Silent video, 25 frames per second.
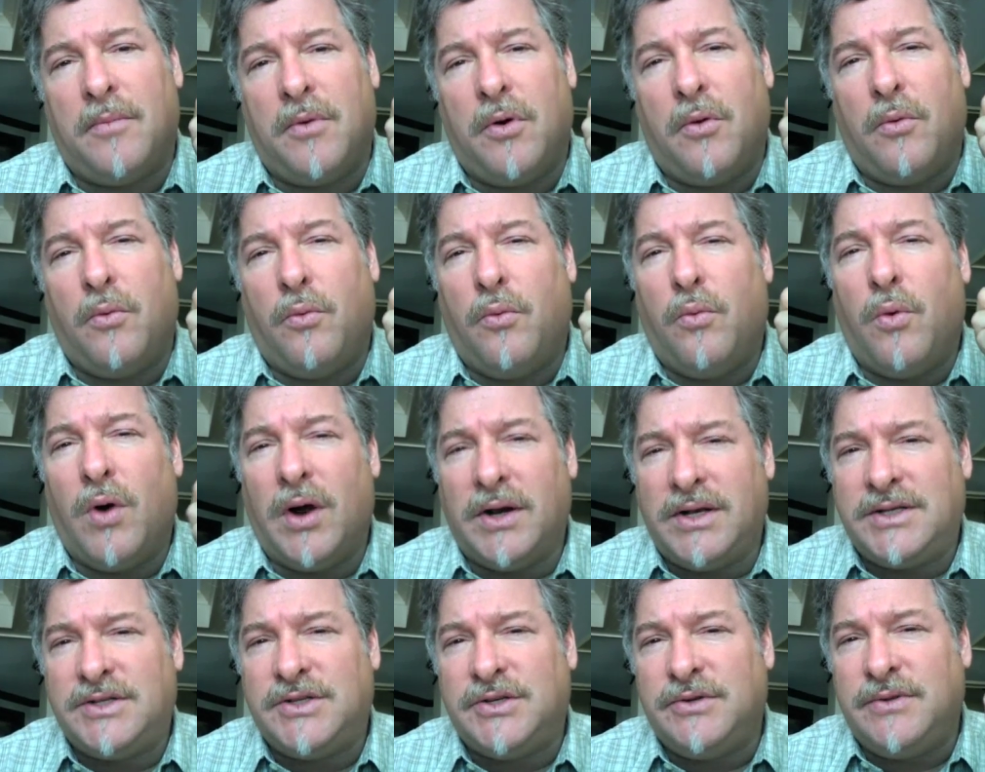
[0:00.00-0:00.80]

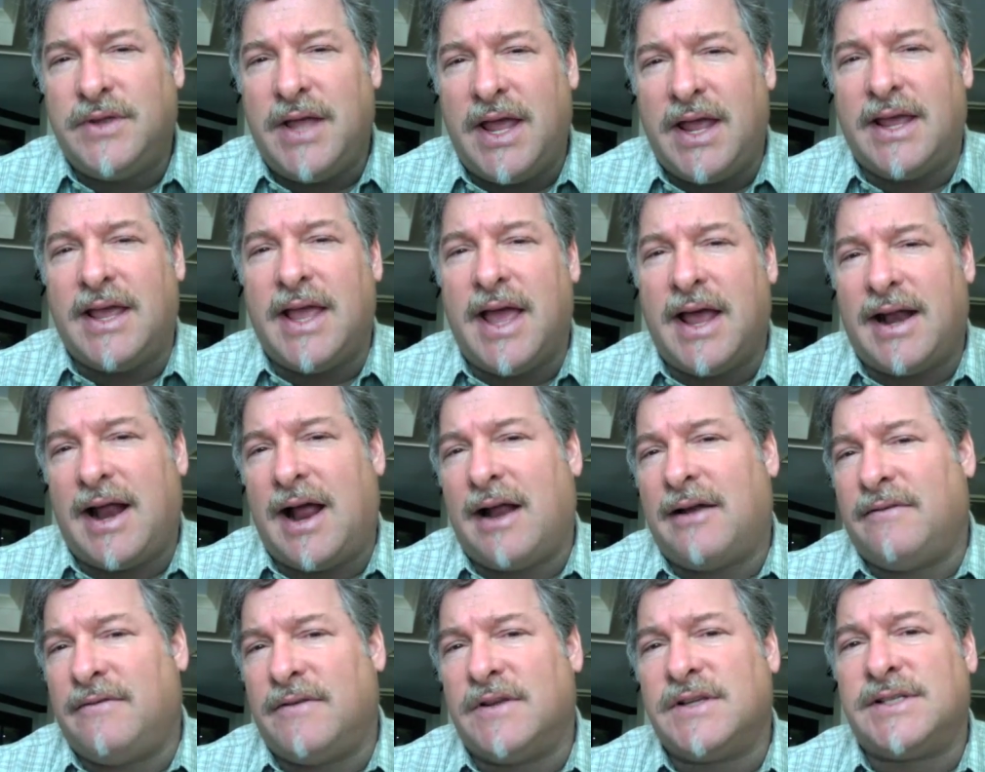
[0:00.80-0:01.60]
What do they get
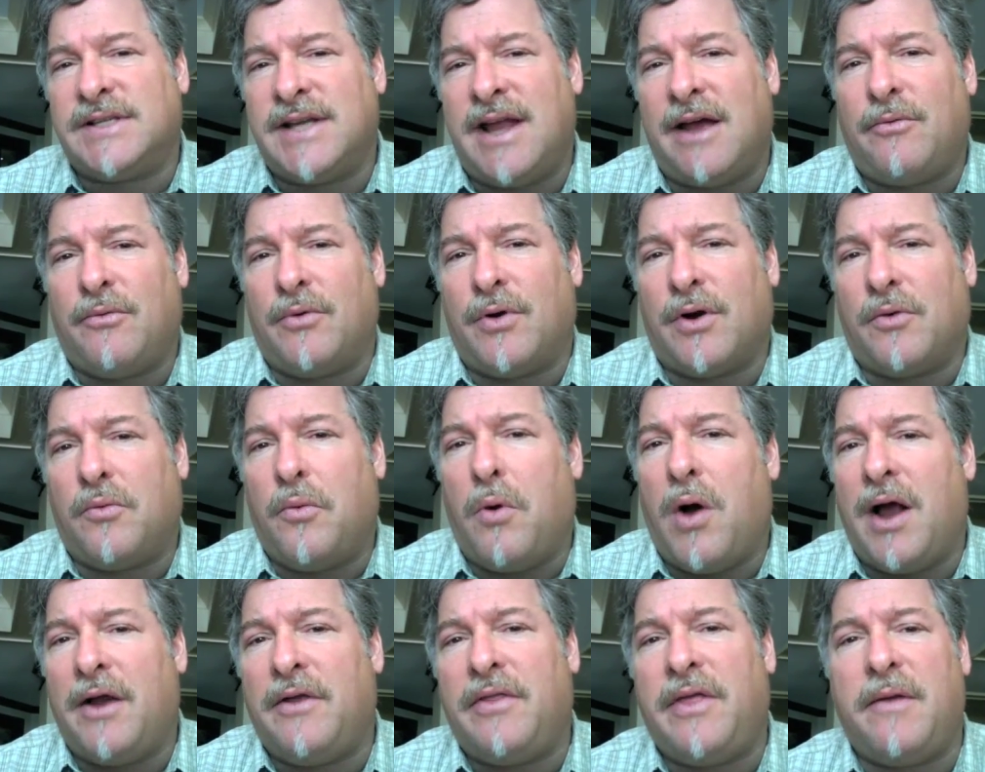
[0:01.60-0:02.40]
out of this network?
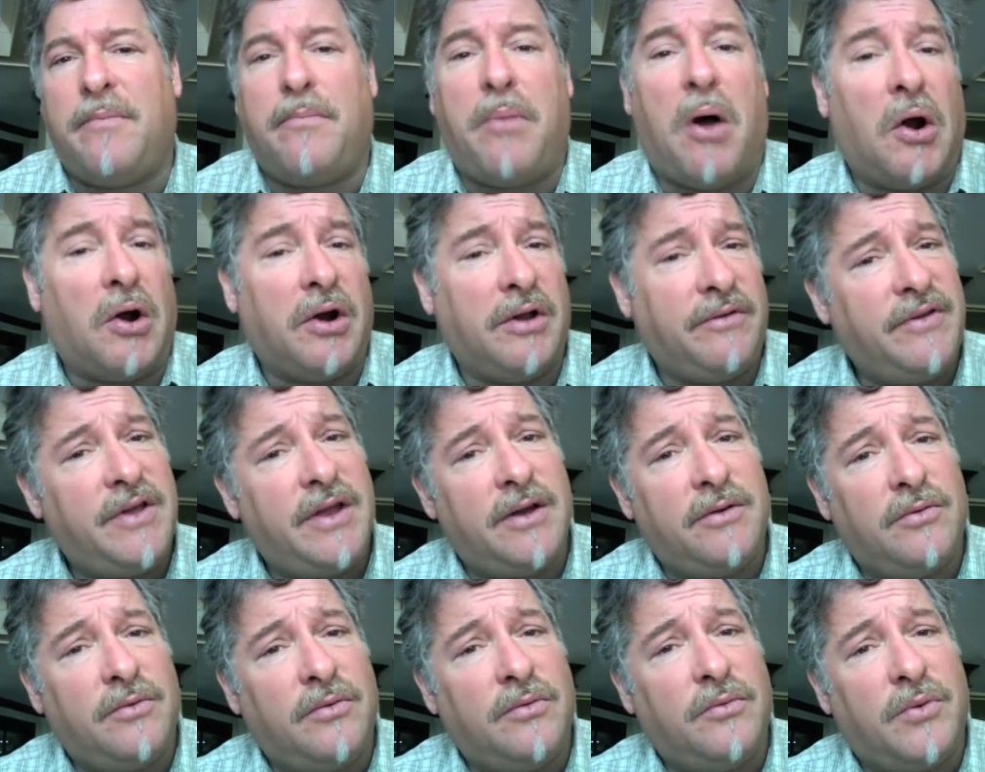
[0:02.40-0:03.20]
Why are they part of
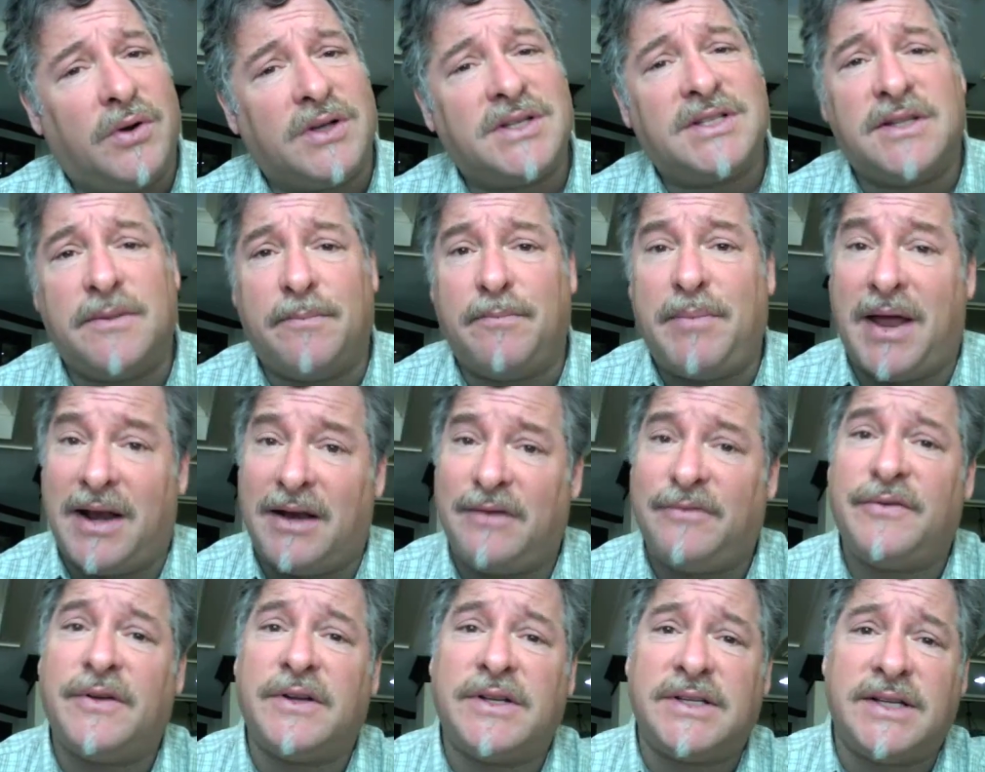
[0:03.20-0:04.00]
it? What's the
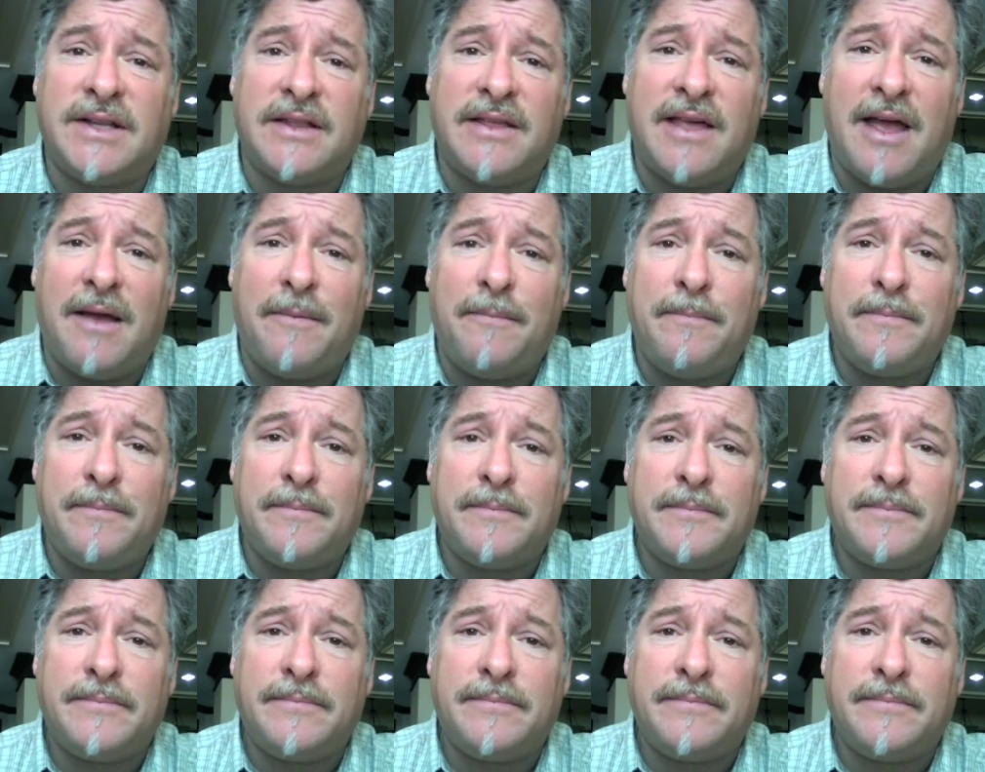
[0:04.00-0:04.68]
benefit to them?